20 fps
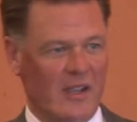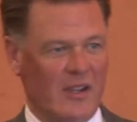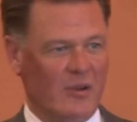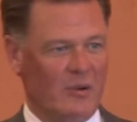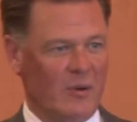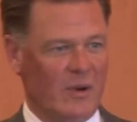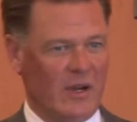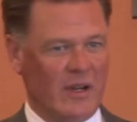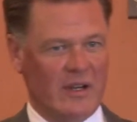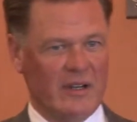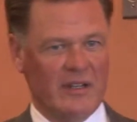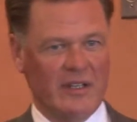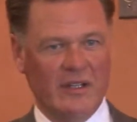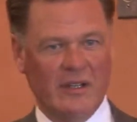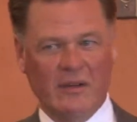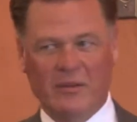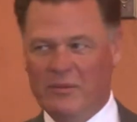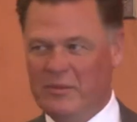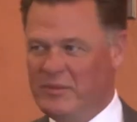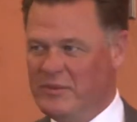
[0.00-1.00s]
where
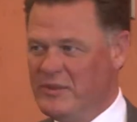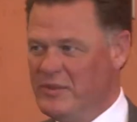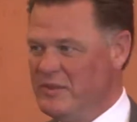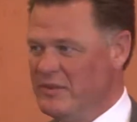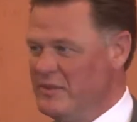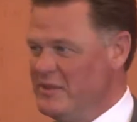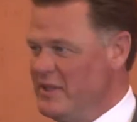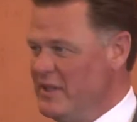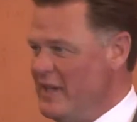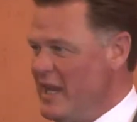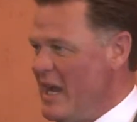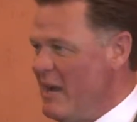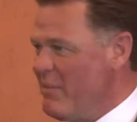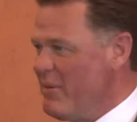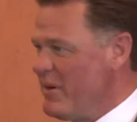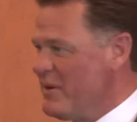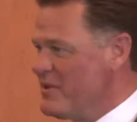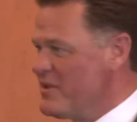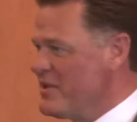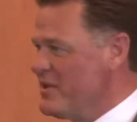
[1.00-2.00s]
to that
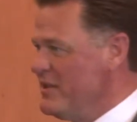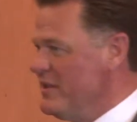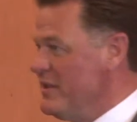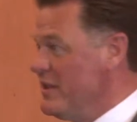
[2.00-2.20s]
person